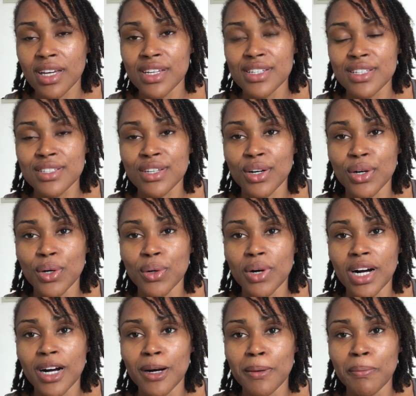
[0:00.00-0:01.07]

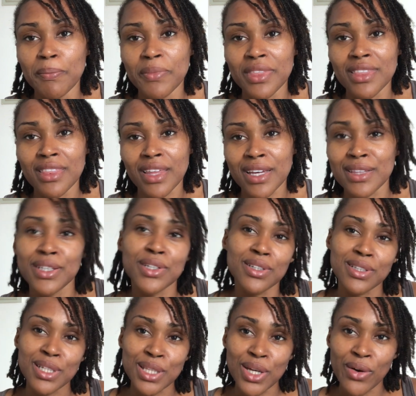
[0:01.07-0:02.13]
So like
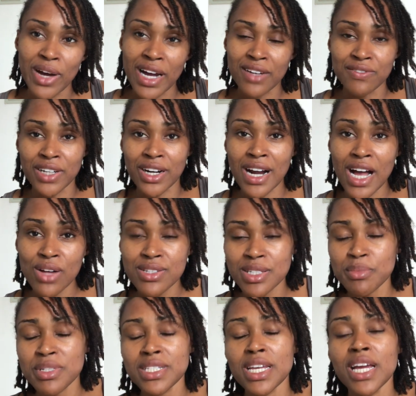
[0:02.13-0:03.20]
literally they'll have their house
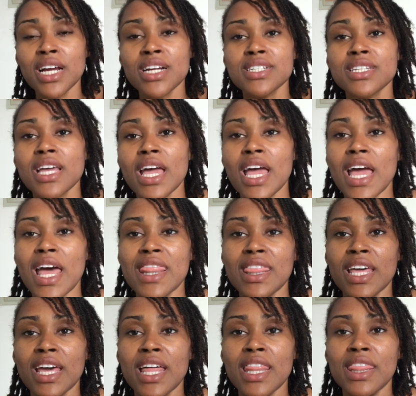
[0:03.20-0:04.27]
upstairs and
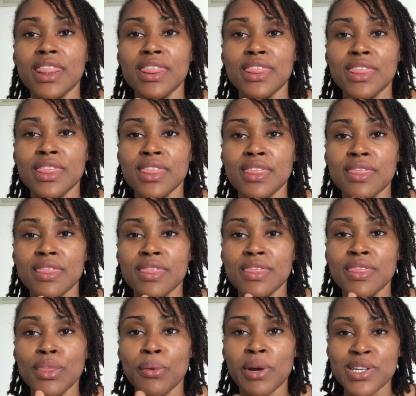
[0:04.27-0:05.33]
then
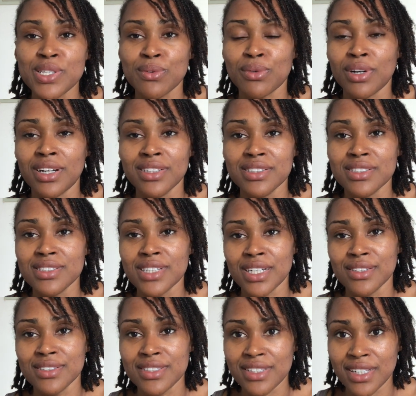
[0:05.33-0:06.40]
the restaurant
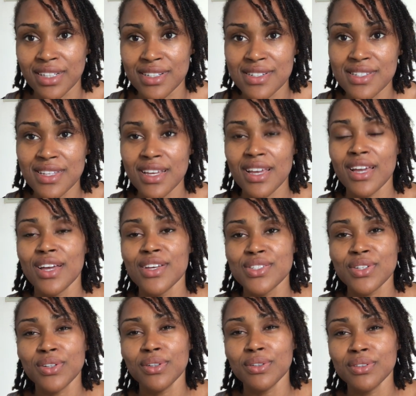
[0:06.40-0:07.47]
downstairs.
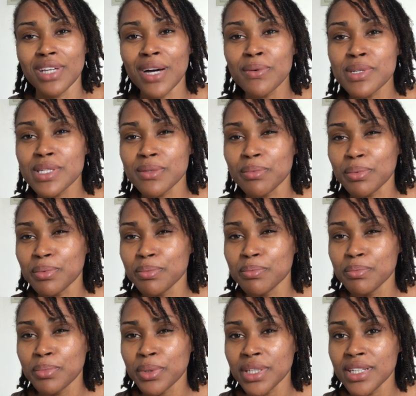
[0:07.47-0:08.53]
So that was
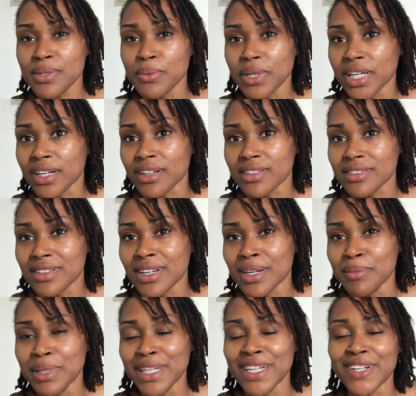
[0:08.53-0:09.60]
pretty weird
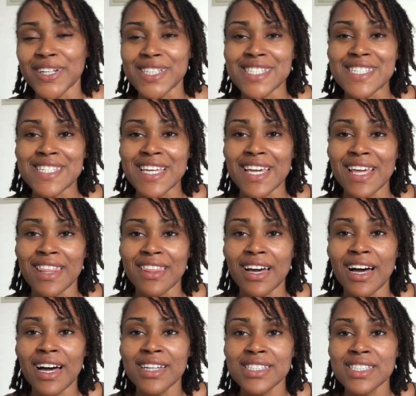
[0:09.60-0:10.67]
coming here and seeing
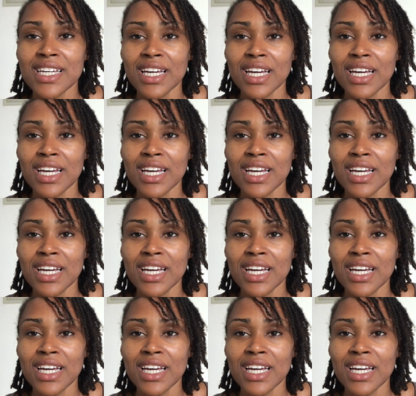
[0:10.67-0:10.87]
that.